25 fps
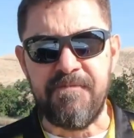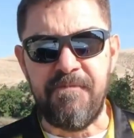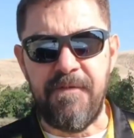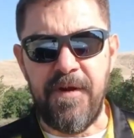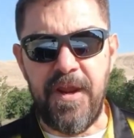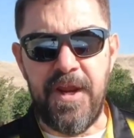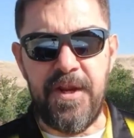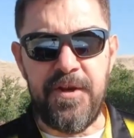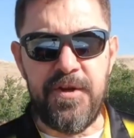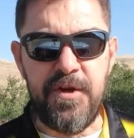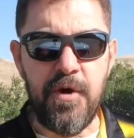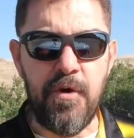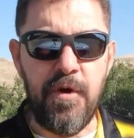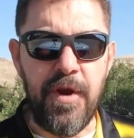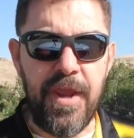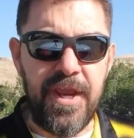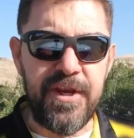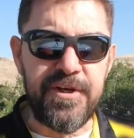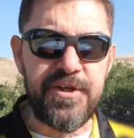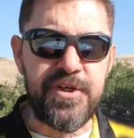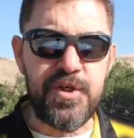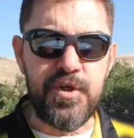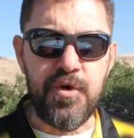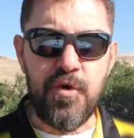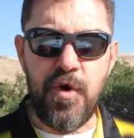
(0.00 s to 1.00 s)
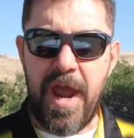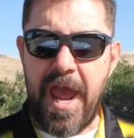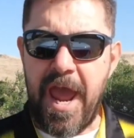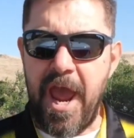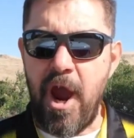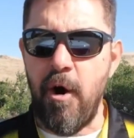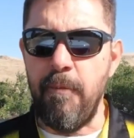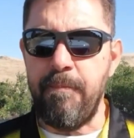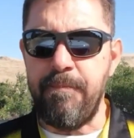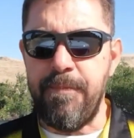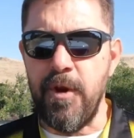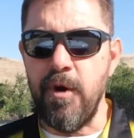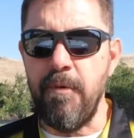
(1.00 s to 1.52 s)
video is to
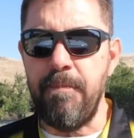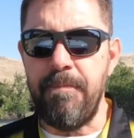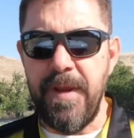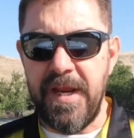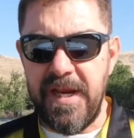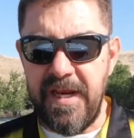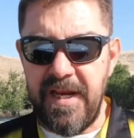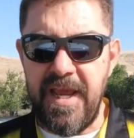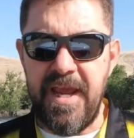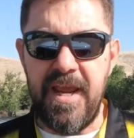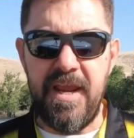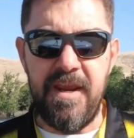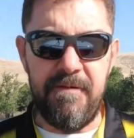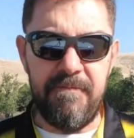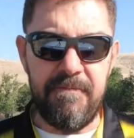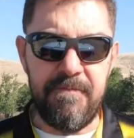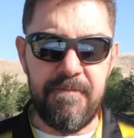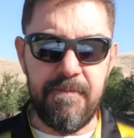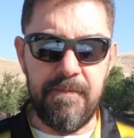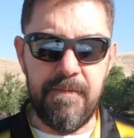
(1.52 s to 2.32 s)
help you believe,